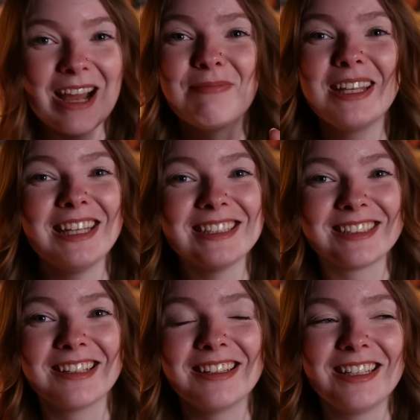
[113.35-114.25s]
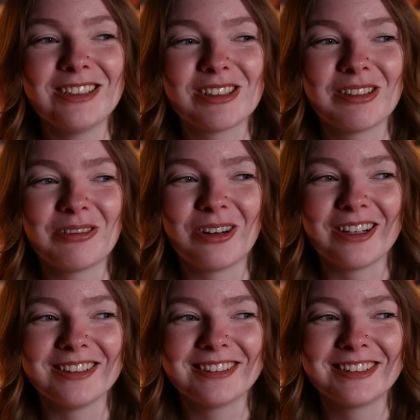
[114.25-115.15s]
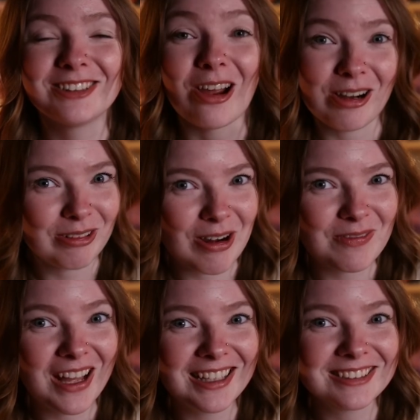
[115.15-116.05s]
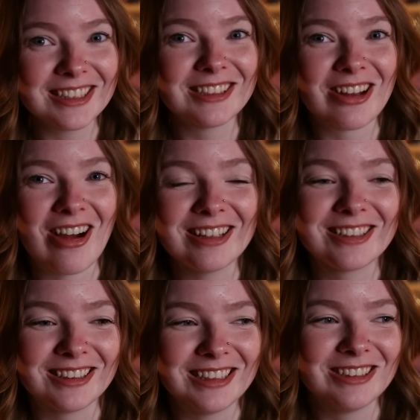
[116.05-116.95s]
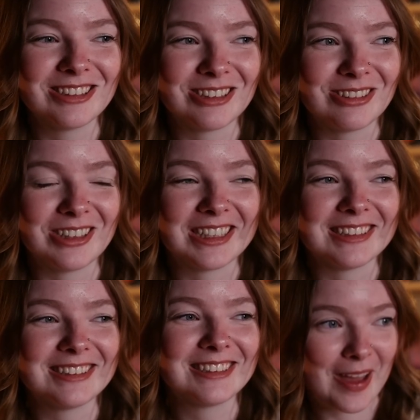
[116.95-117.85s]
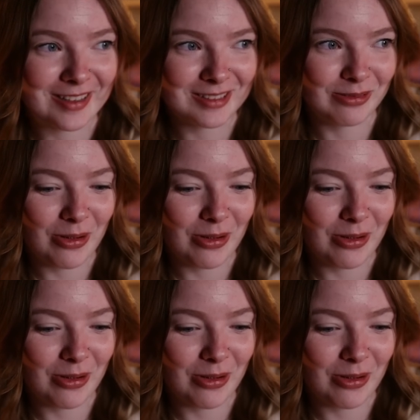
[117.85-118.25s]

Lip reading: I made these to lean towards dark romance, not to lean towards fantasy